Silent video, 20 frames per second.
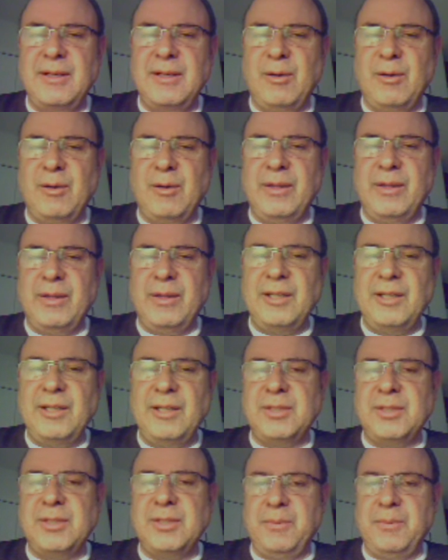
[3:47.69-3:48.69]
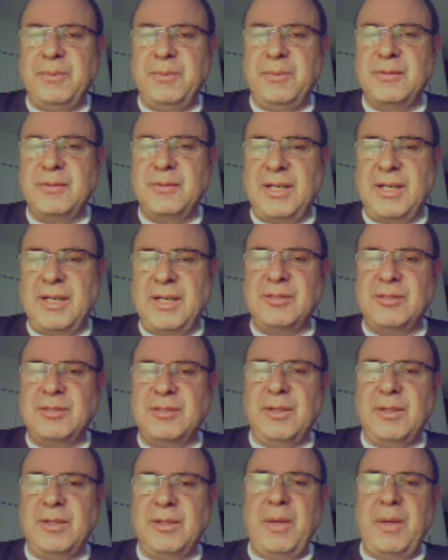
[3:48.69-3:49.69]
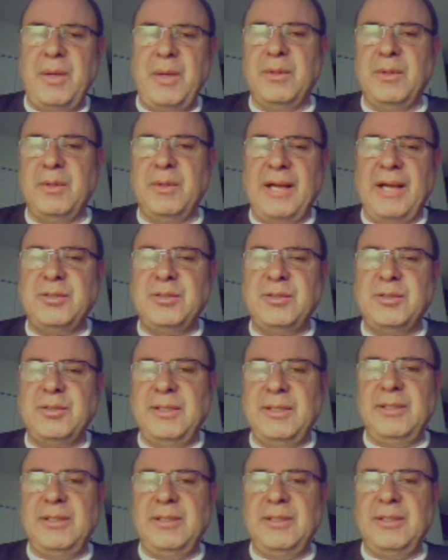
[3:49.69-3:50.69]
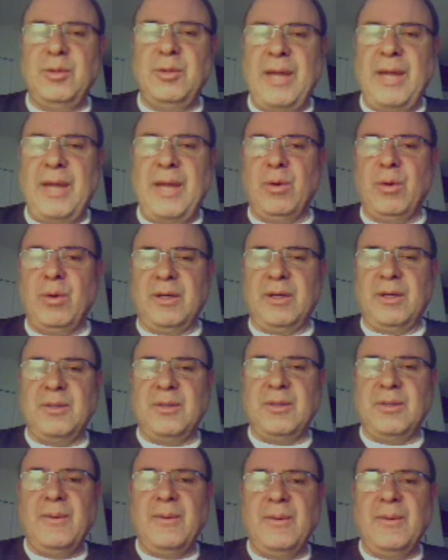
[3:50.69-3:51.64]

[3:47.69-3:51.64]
where the leadership resides, where the people actually do that work.